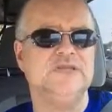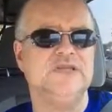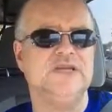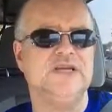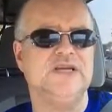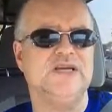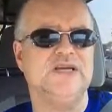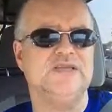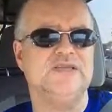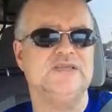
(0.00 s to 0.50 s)

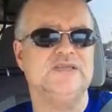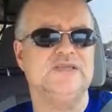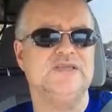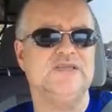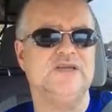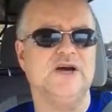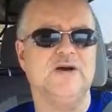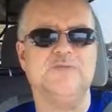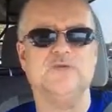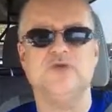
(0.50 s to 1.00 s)
and
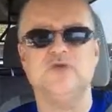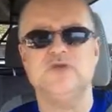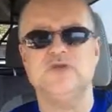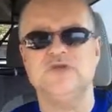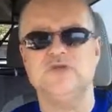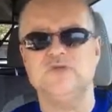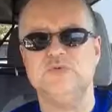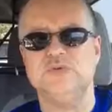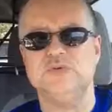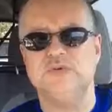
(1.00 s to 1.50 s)
the
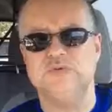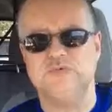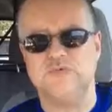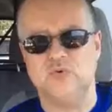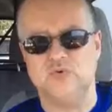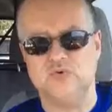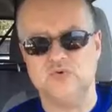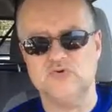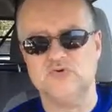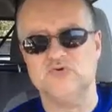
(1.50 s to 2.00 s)
opportunity to do another
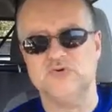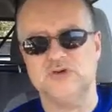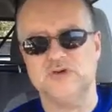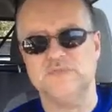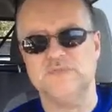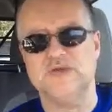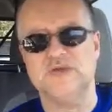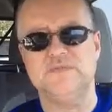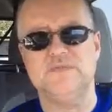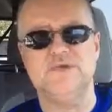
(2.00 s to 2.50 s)
board and train
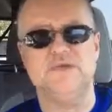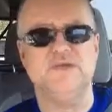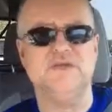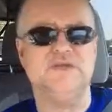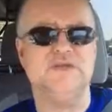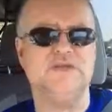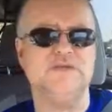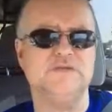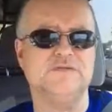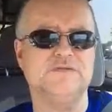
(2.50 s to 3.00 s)
maybe
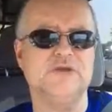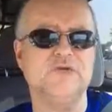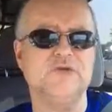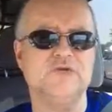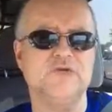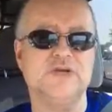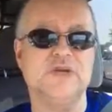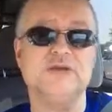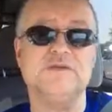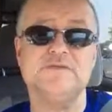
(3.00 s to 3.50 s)
in the
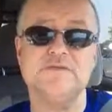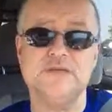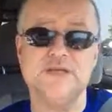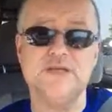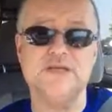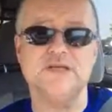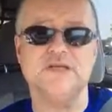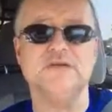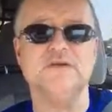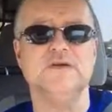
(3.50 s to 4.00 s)
future if
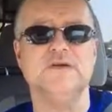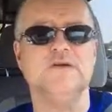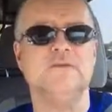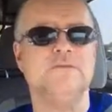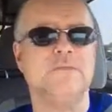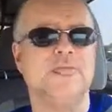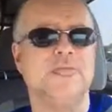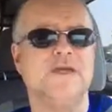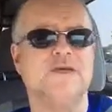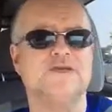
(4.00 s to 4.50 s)
needed.
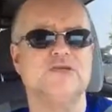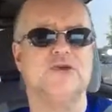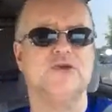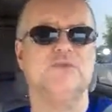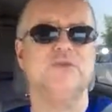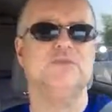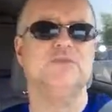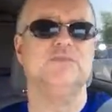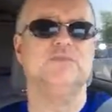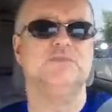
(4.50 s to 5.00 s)

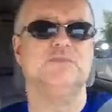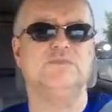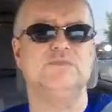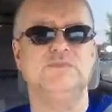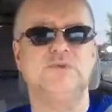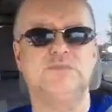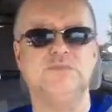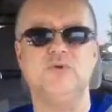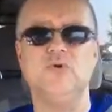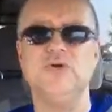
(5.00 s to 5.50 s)
So
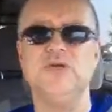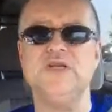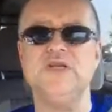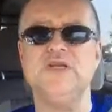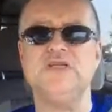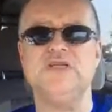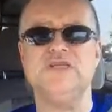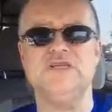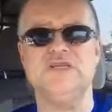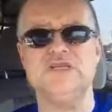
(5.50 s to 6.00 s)
the point
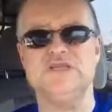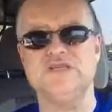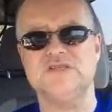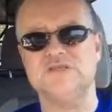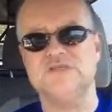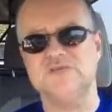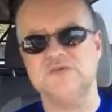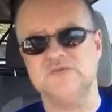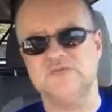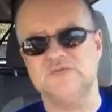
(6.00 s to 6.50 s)
is
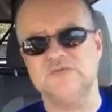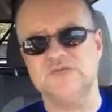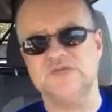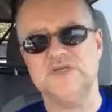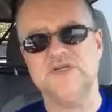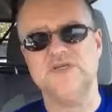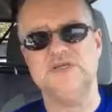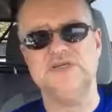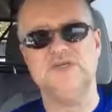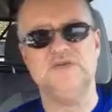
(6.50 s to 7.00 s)
to
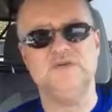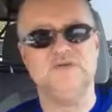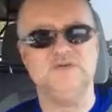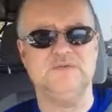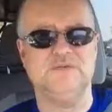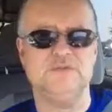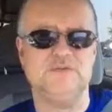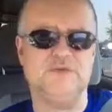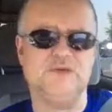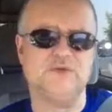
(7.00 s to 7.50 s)
really
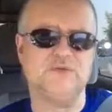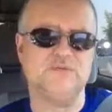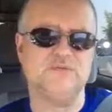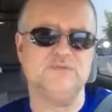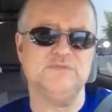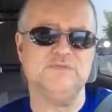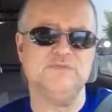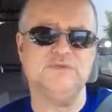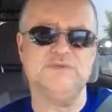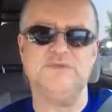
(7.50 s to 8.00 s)

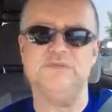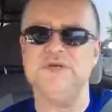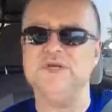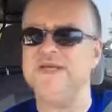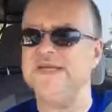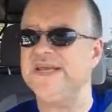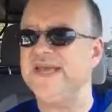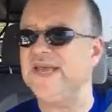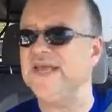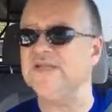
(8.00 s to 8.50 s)
to be
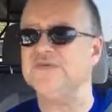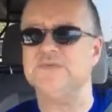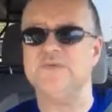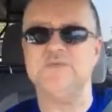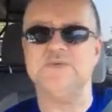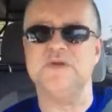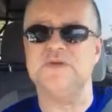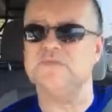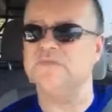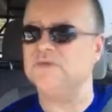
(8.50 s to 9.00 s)
engaged
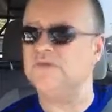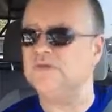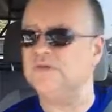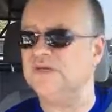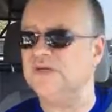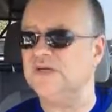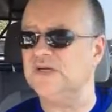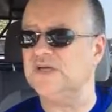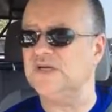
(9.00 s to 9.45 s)
with people.